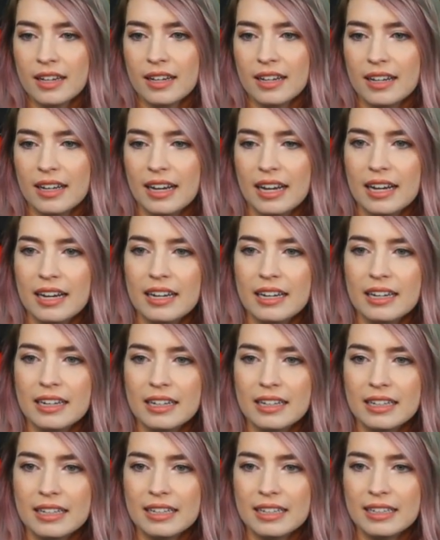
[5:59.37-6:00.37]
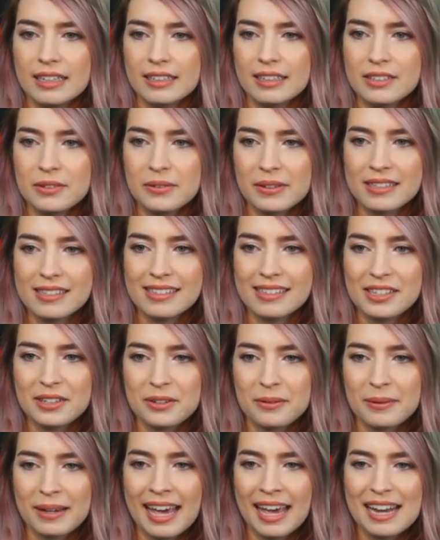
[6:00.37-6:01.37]
Don't worry, CC,
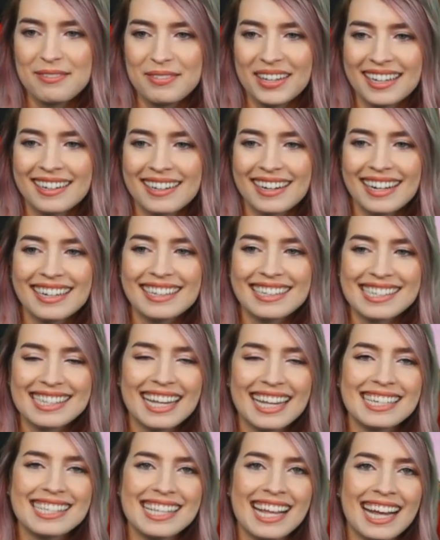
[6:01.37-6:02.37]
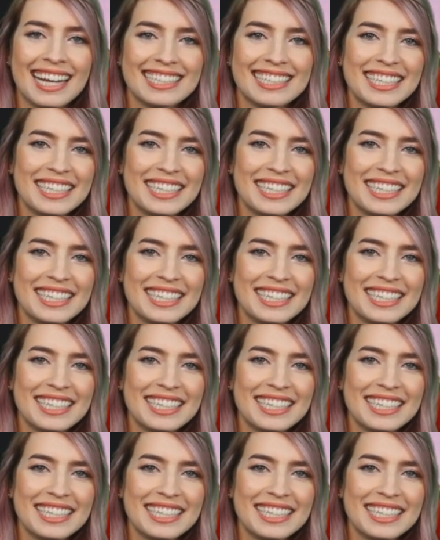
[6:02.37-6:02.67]
you're way ahead of me in Chronicles. Thanks, Nectar.